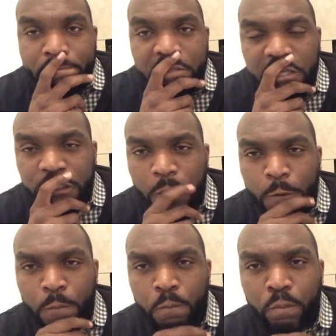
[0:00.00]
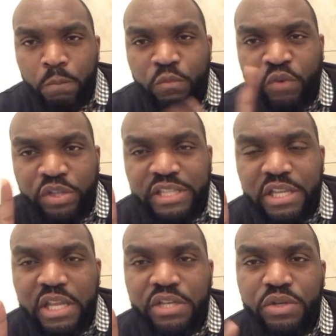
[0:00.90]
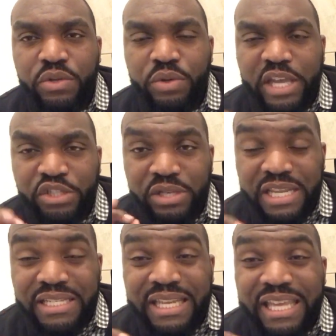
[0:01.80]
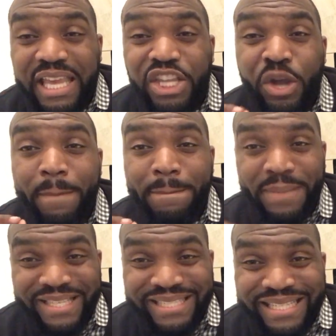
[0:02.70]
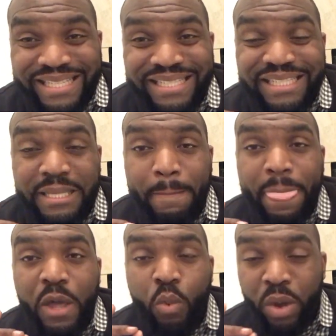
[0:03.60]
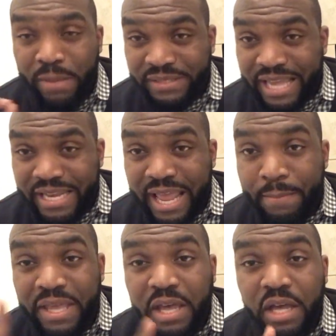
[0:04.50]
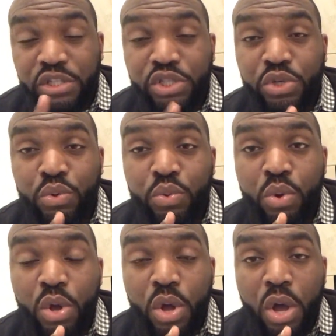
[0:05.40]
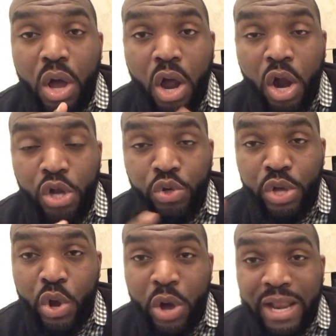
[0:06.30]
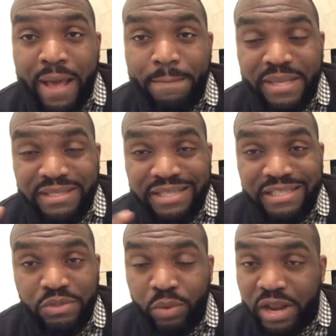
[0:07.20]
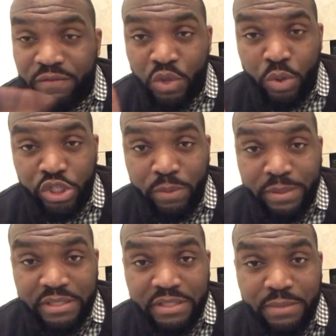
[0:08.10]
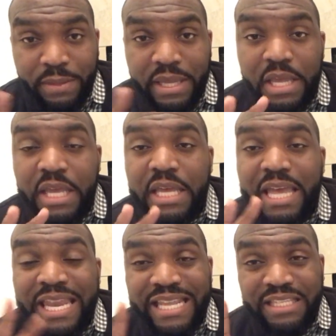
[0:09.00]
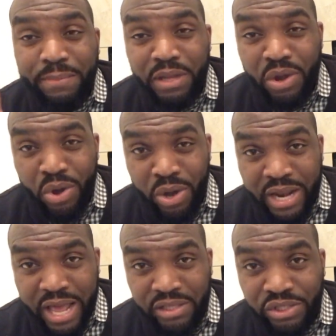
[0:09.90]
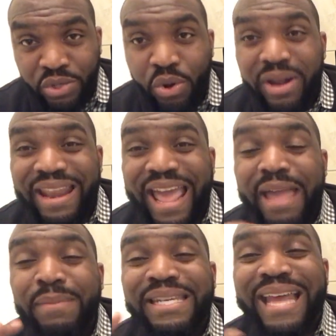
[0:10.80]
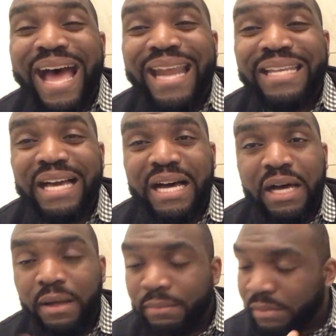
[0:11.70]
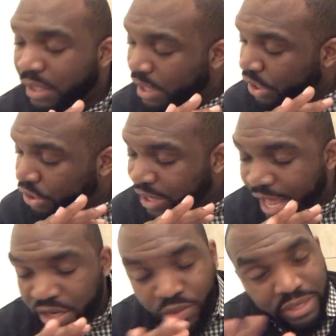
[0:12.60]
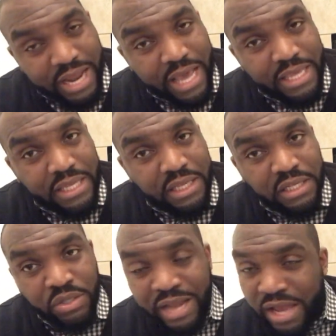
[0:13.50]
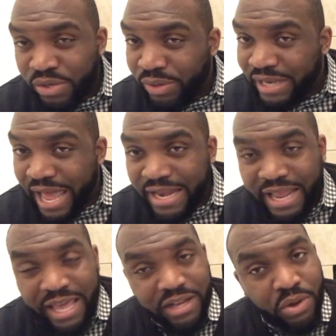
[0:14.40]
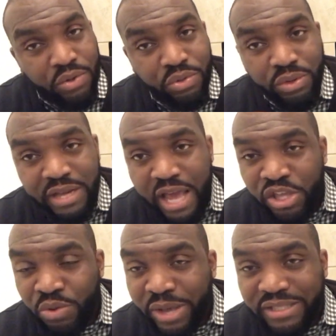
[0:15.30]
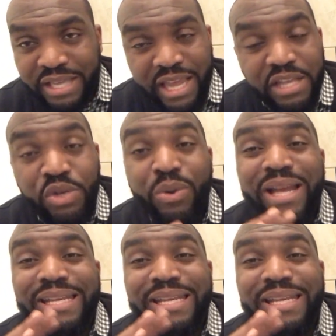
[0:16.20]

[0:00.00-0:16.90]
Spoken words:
so first thing you need to do is you need to get your business website name, because you are doing an online business. Whatever you want your business to be, it needs to be your online store name .com. Do not do a .net. Don't do a .usa. Do a